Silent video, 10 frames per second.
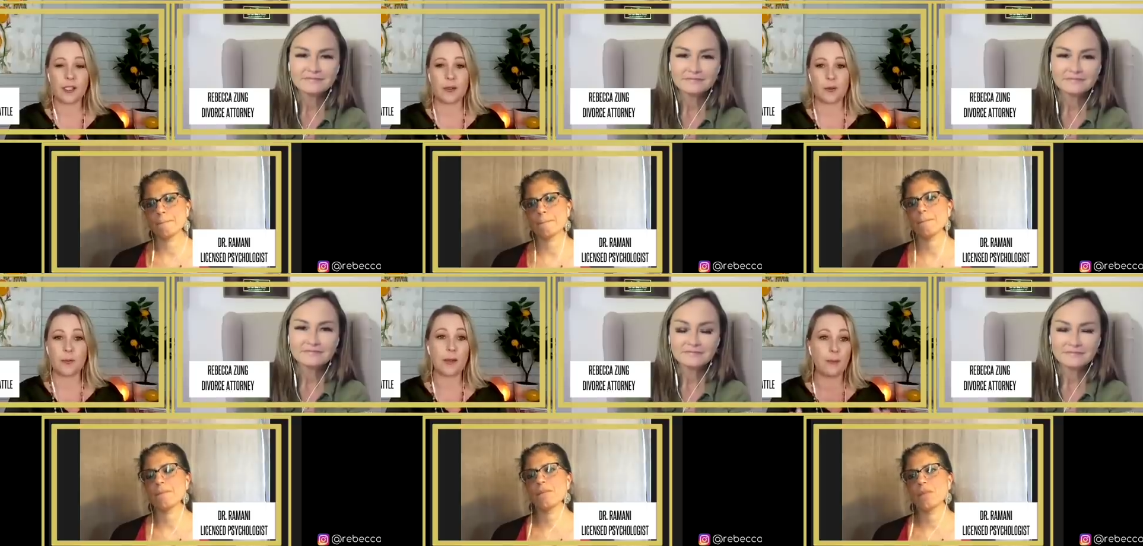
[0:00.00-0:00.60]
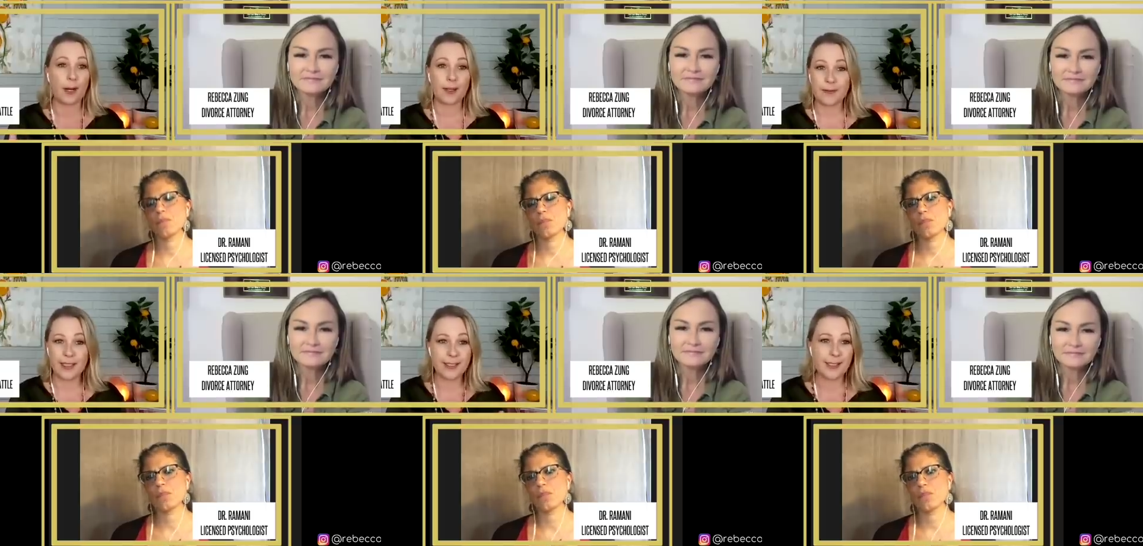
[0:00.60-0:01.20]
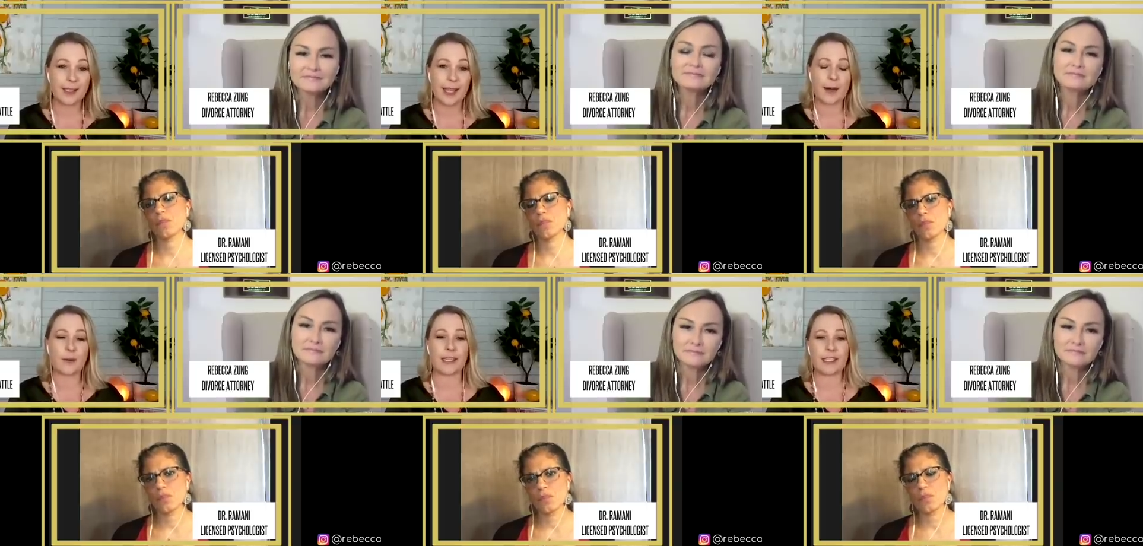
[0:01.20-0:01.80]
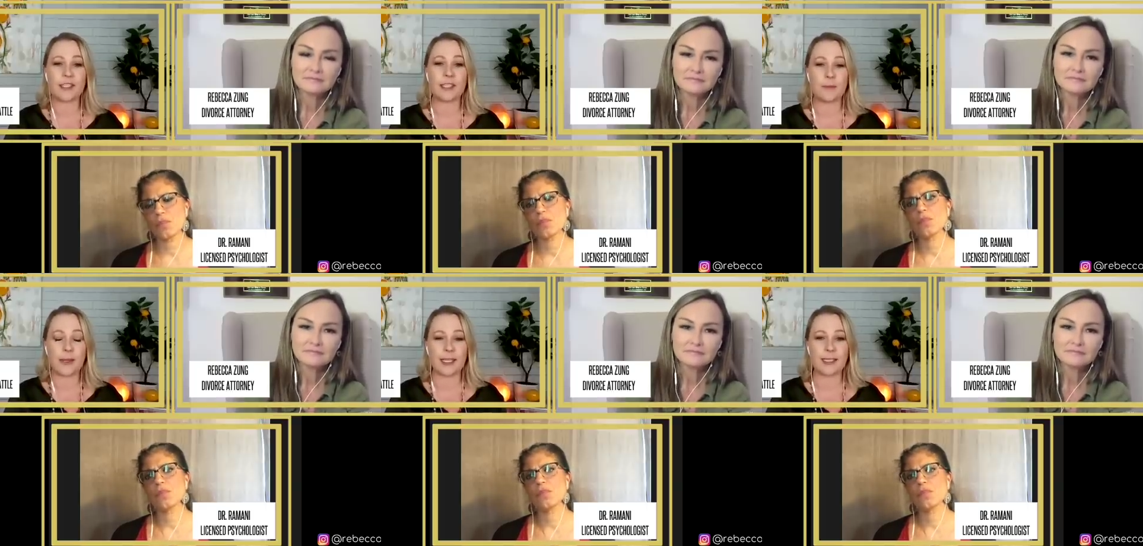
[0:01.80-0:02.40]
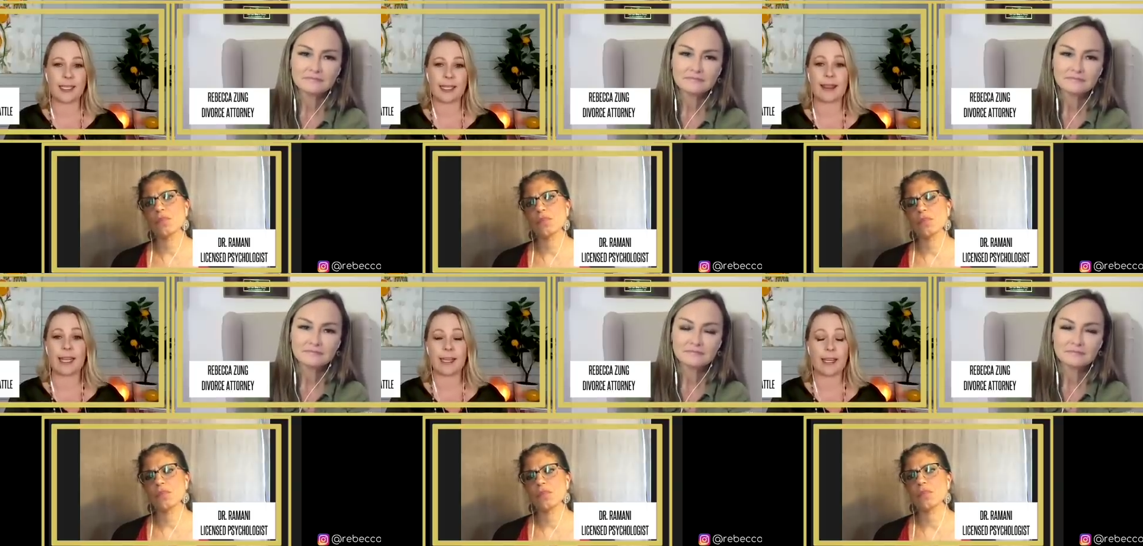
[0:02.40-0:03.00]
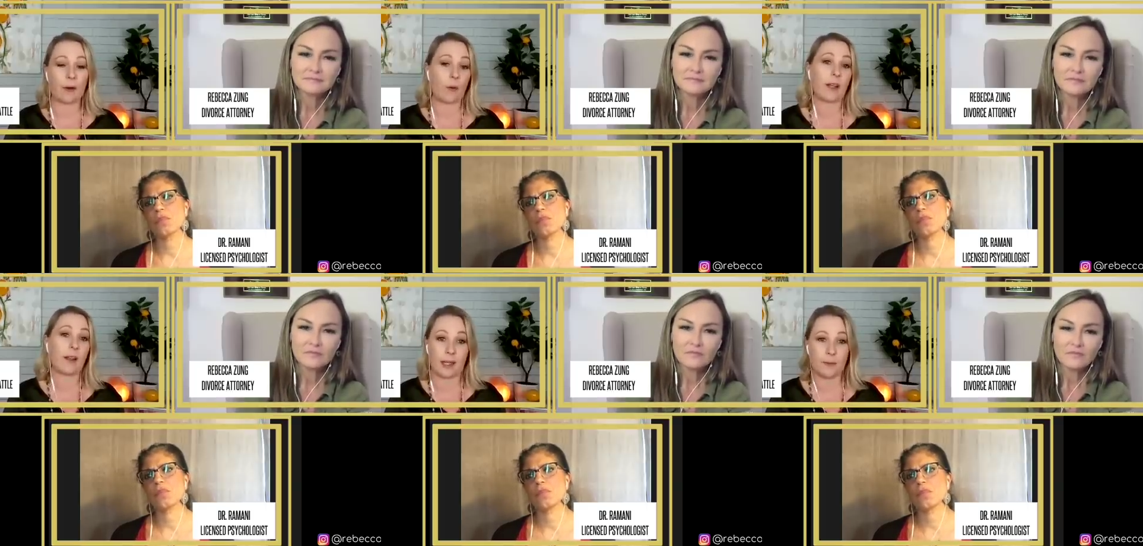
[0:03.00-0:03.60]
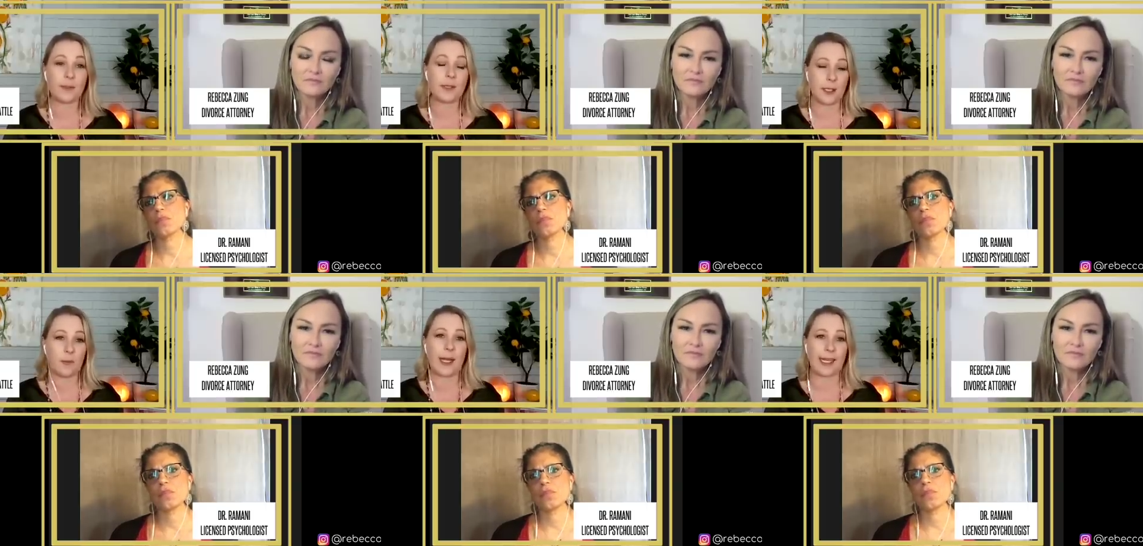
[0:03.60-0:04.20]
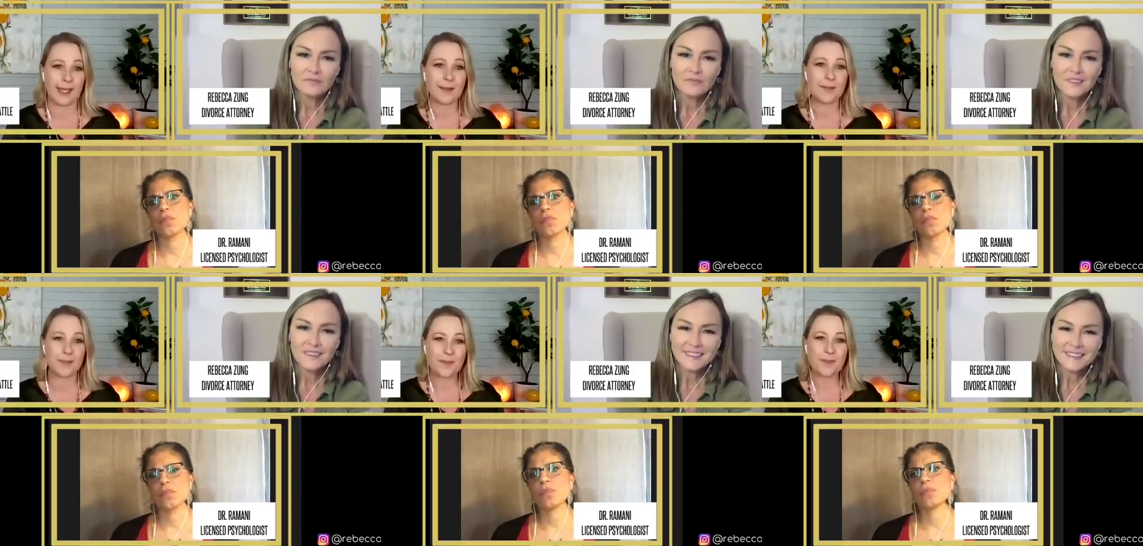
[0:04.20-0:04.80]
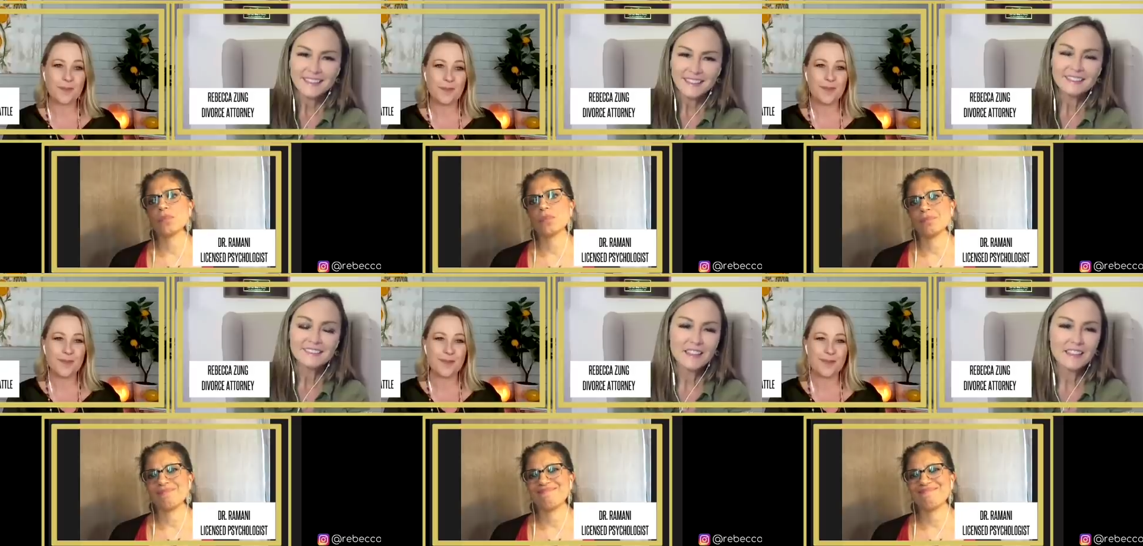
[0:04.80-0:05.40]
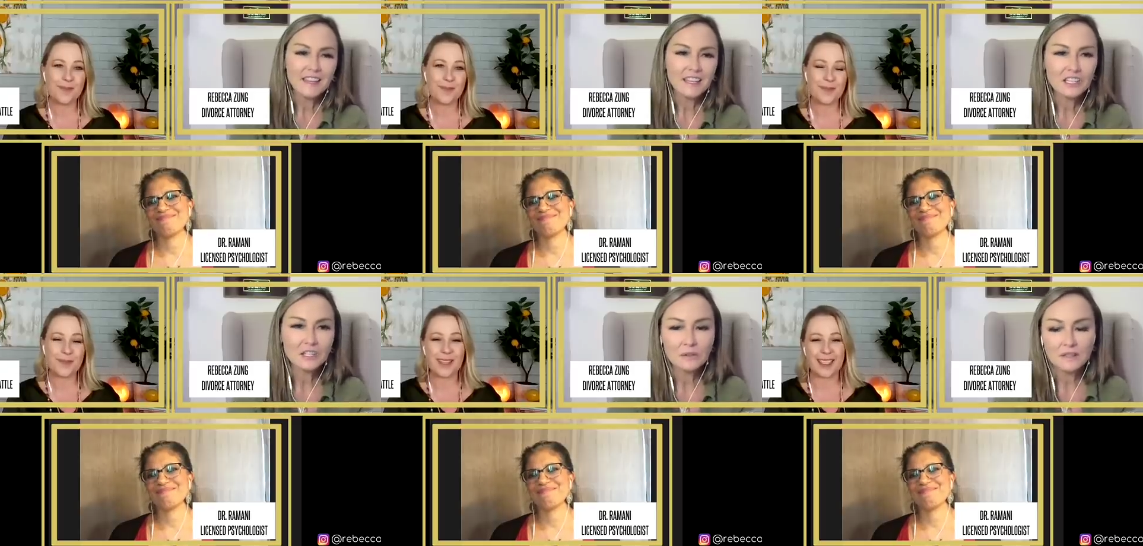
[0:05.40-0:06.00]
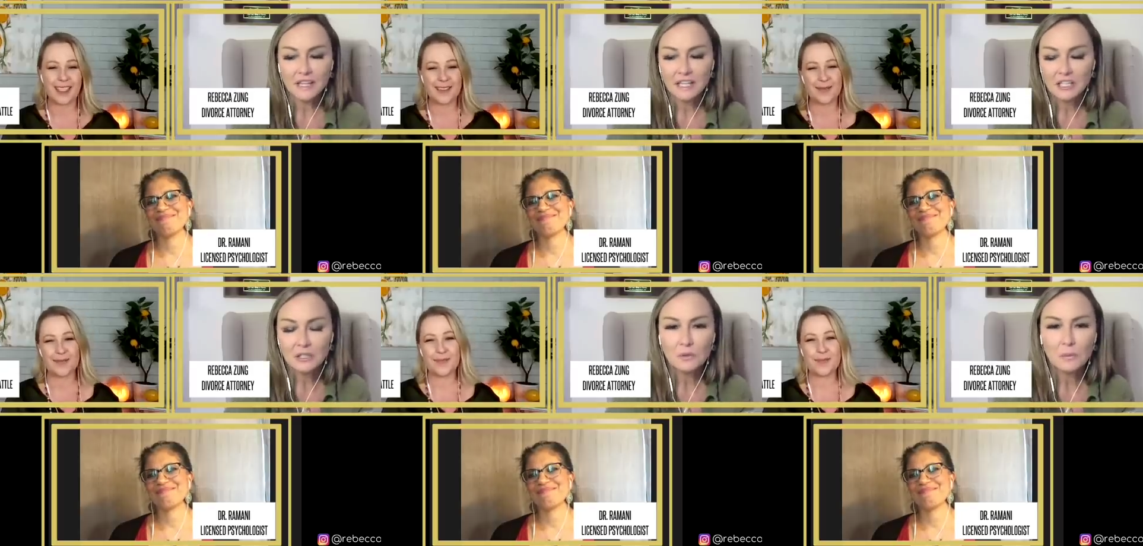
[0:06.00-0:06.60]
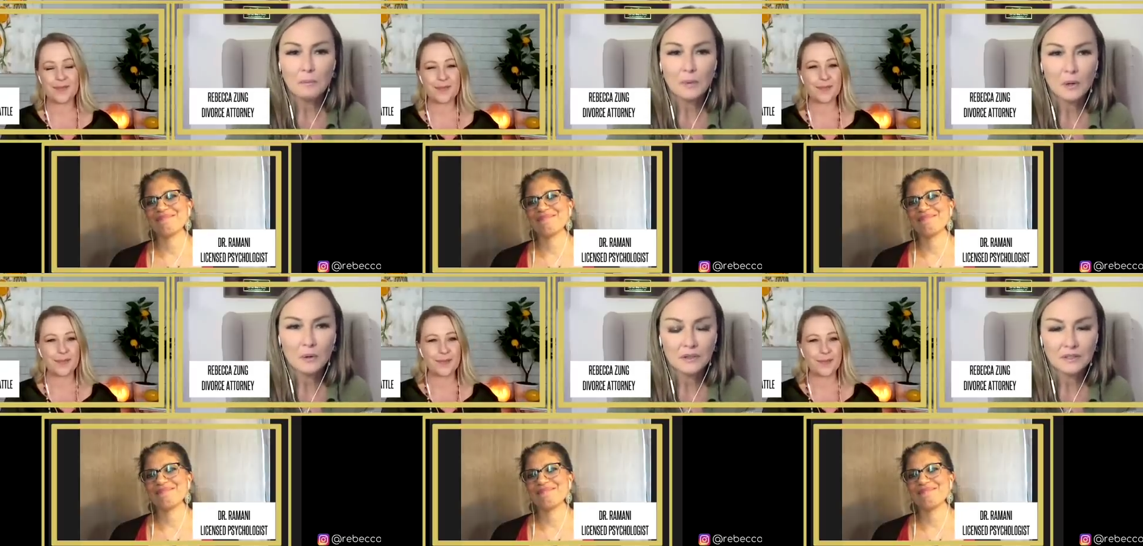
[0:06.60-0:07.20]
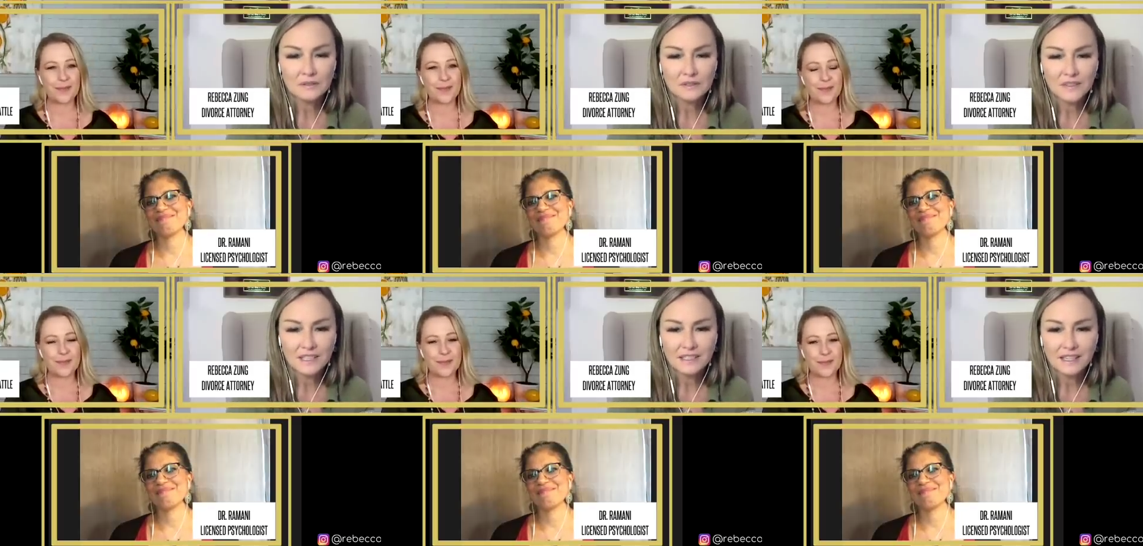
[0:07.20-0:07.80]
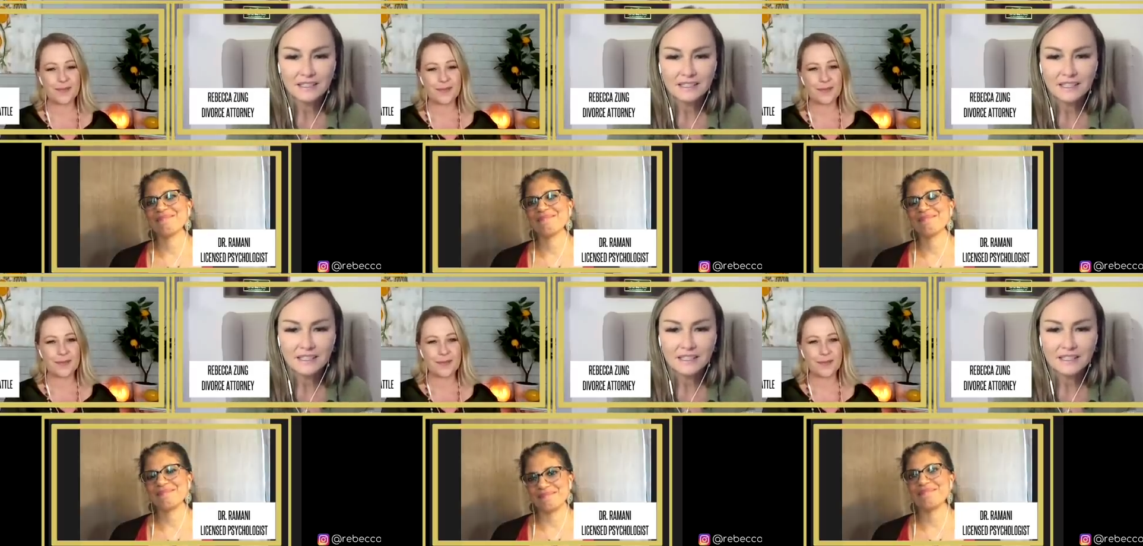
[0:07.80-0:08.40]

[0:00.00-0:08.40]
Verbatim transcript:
Speaker 1: to be a part of this collaboration because I think it will help so many.
Speaker 2: Thank you, and thank you both. This is fantastic.